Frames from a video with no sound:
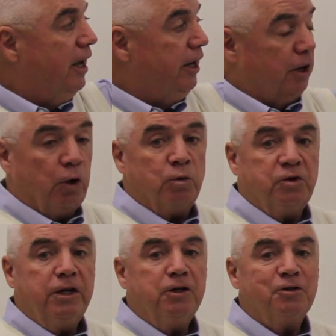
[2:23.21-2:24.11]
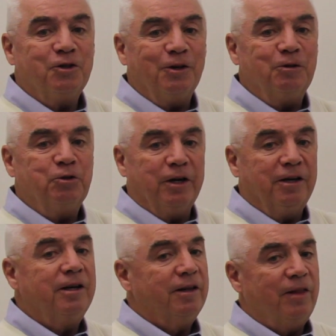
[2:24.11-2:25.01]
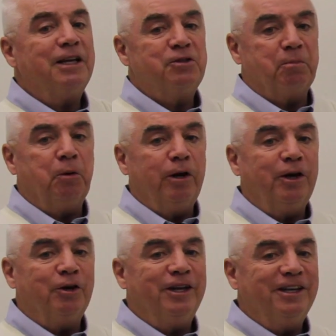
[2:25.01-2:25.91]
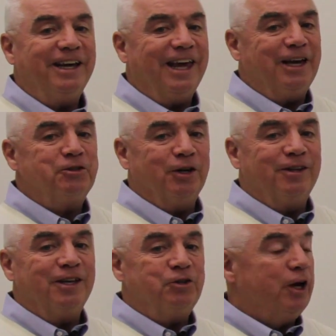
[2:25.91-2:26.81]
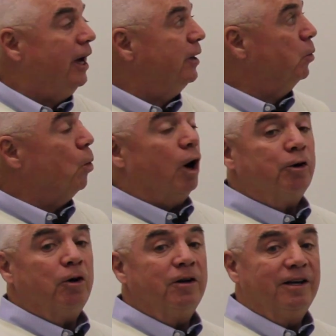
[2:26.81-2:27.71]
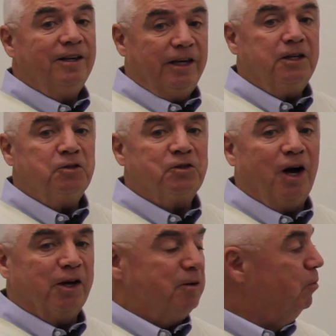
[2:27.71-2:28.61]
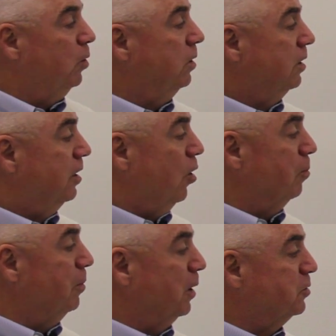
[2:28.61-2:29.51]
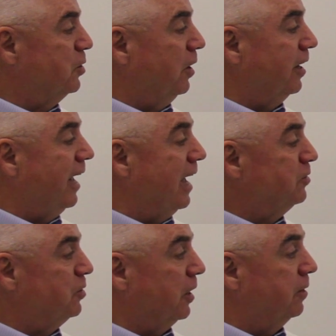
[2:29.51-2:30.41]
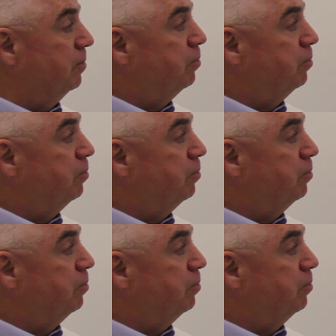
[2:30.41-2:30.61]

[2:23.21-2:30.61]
and it goes into solution, that's a pretty good indication that you had a water insoluble carboxylic acid.